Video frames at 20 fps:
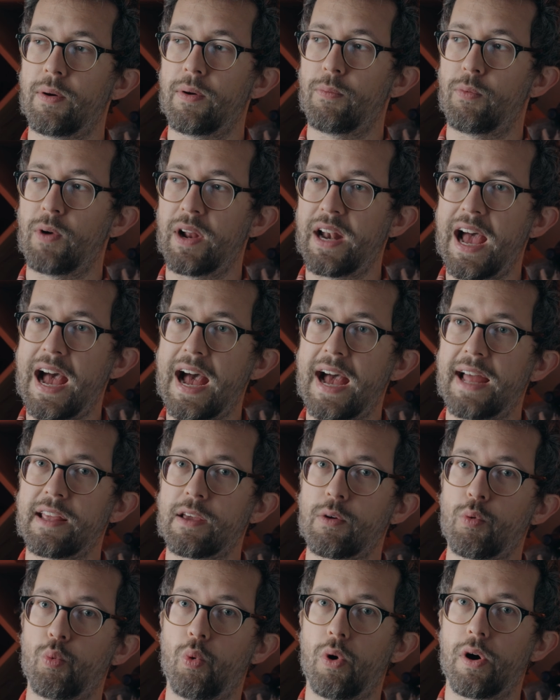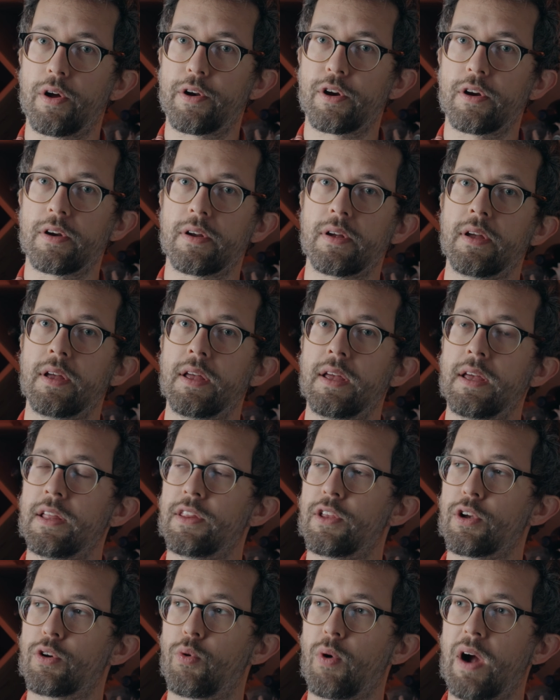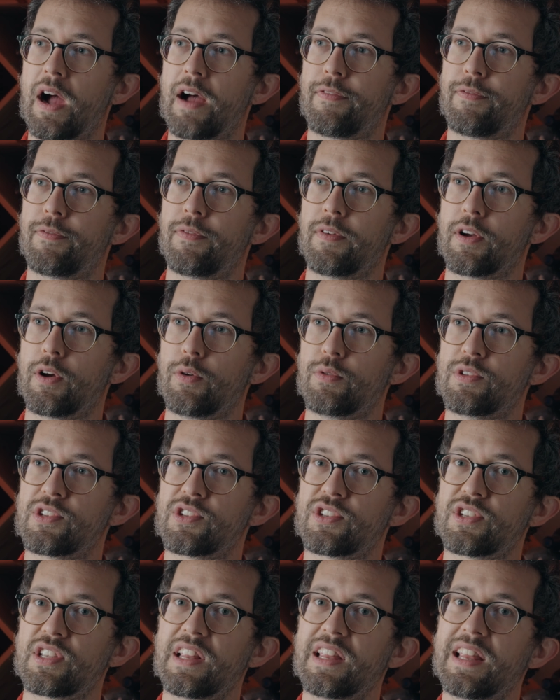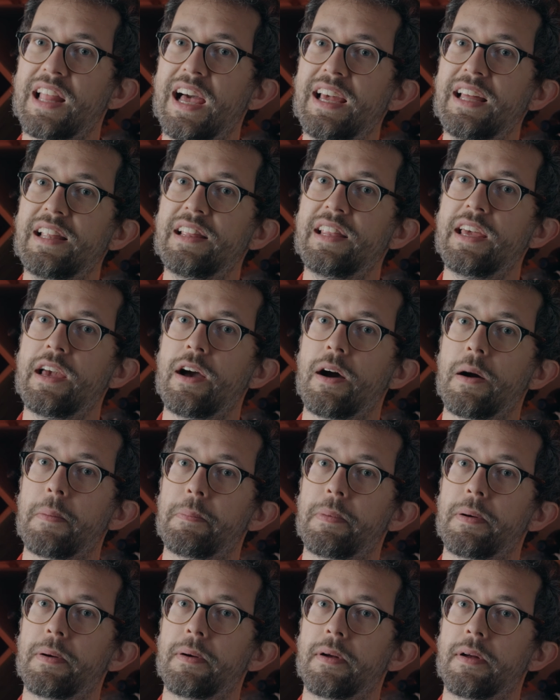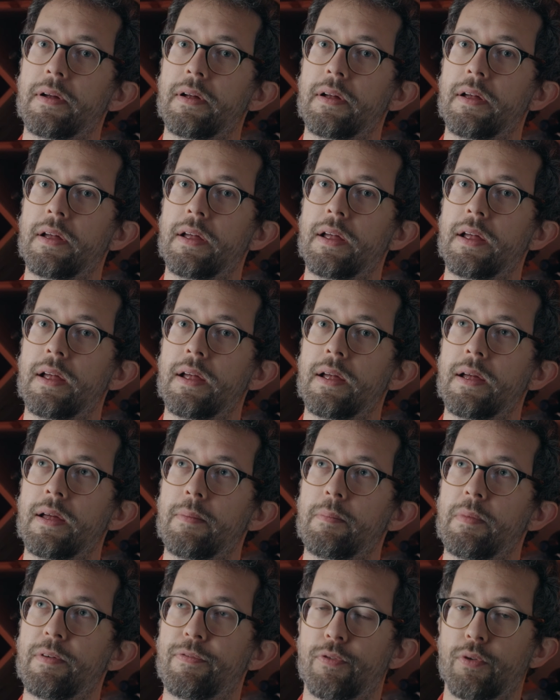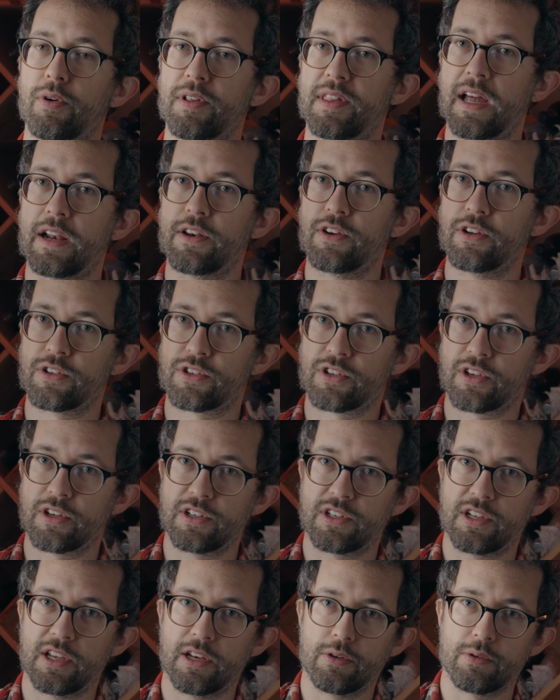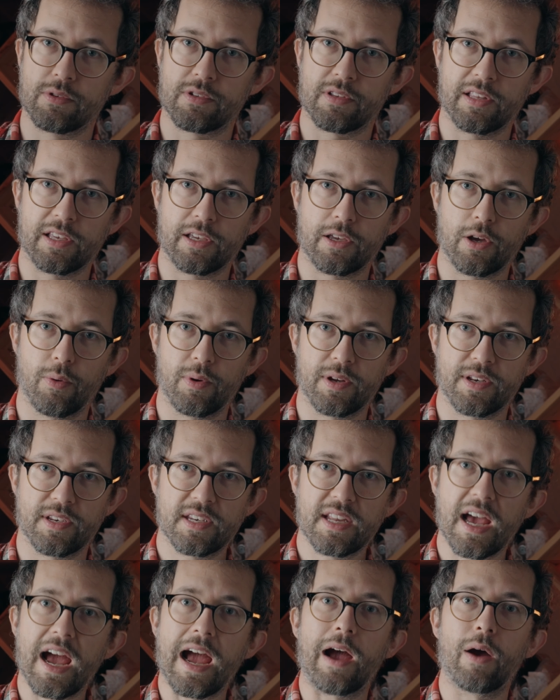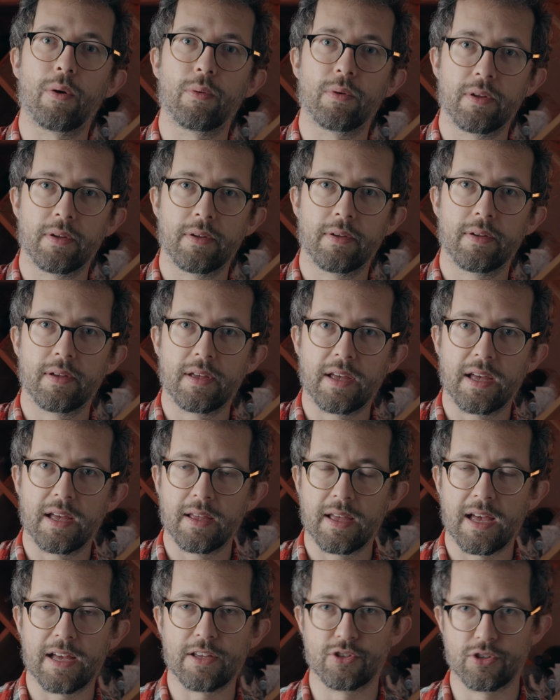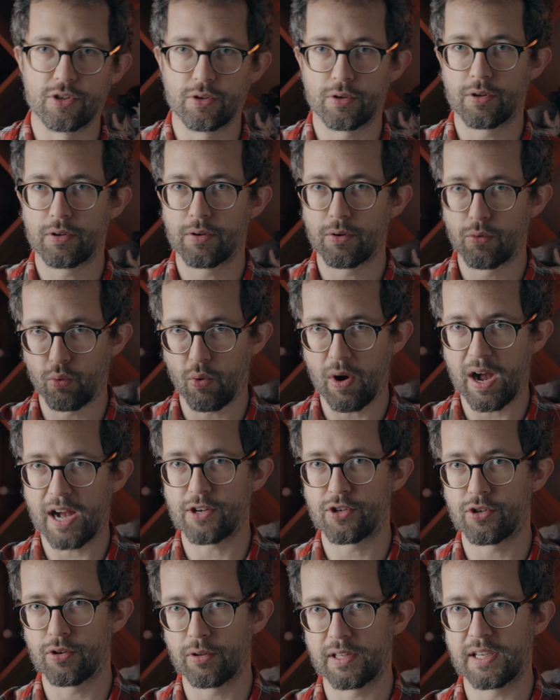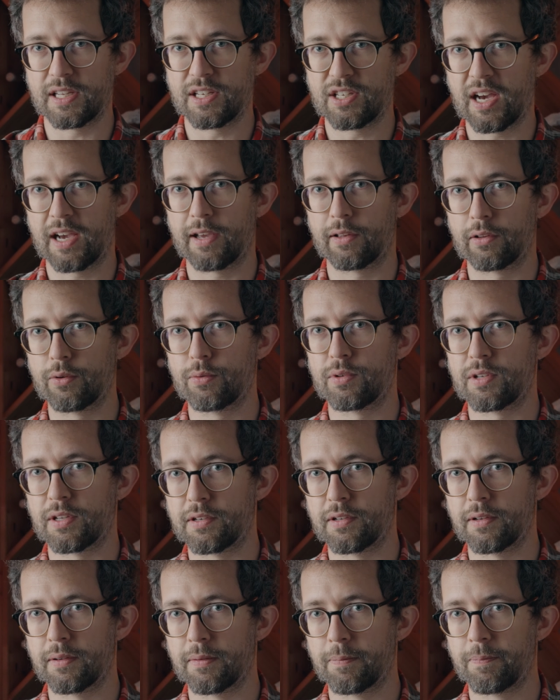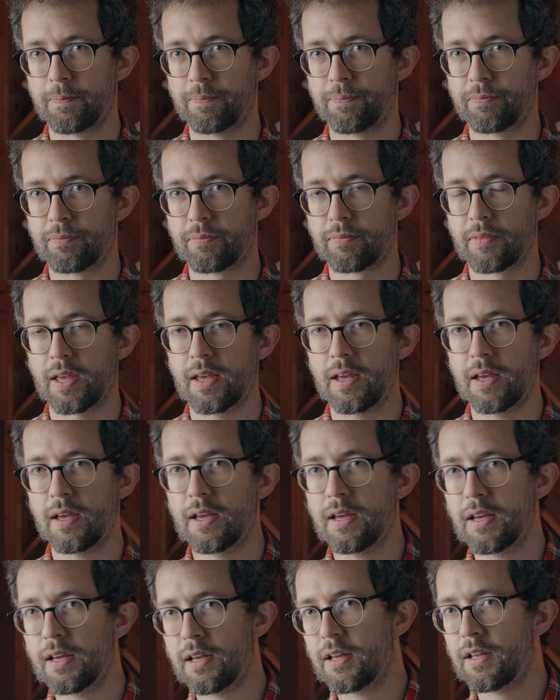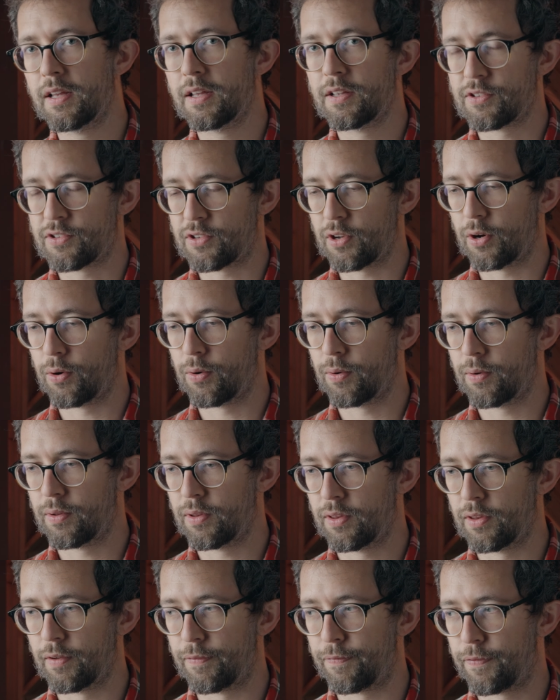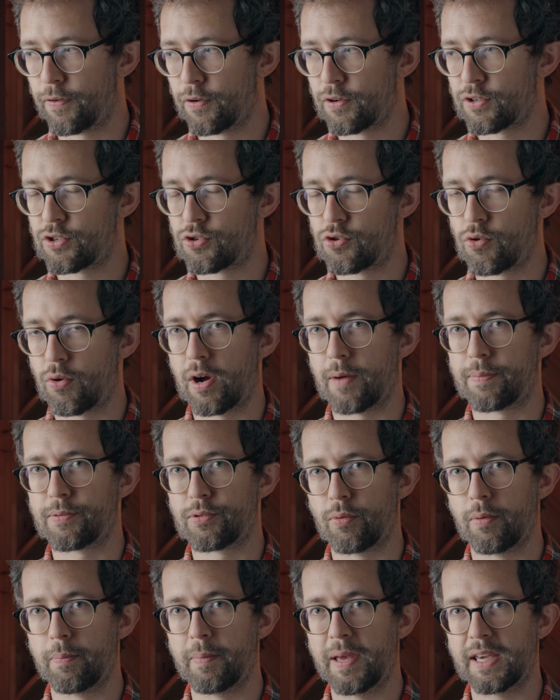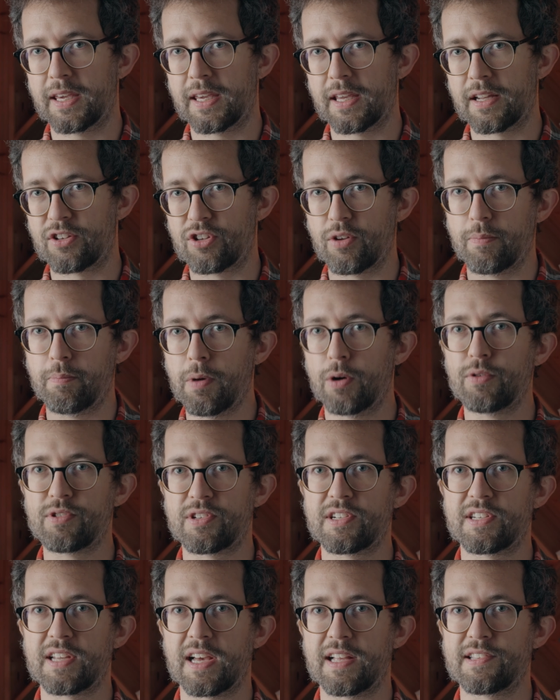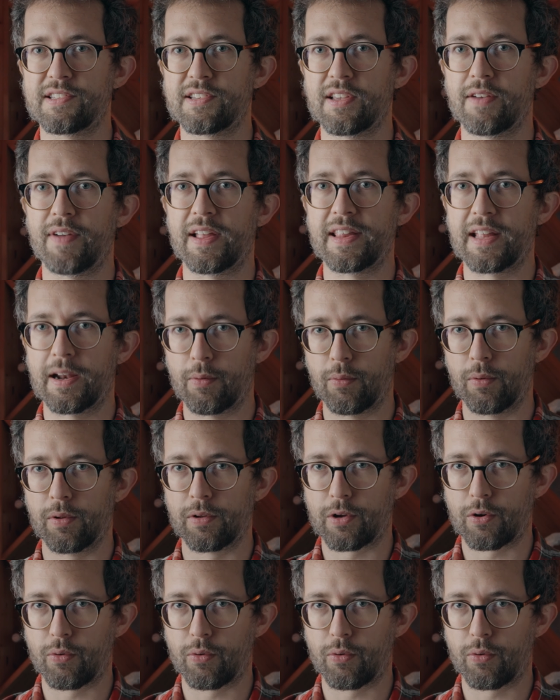when adding water, the graph goes slightly up before then just continuously going down as you gradually dilute it. So the first drops will make it the most intensive, and then it will